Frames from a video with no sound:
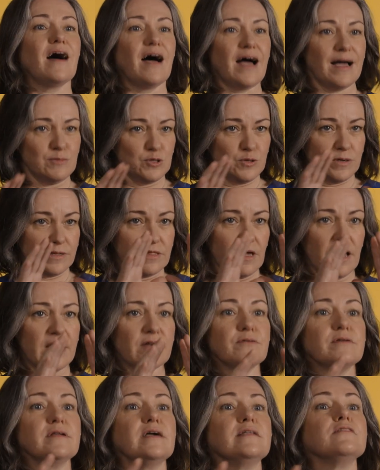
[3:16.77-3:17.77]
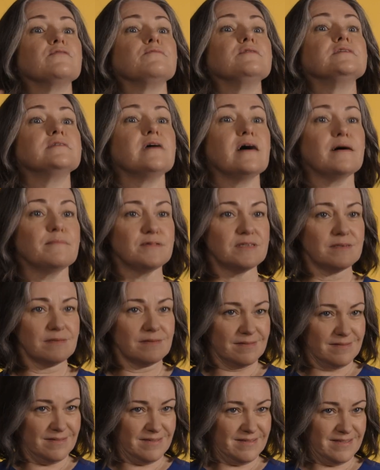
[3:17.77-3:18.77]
I'm doing the 183 steps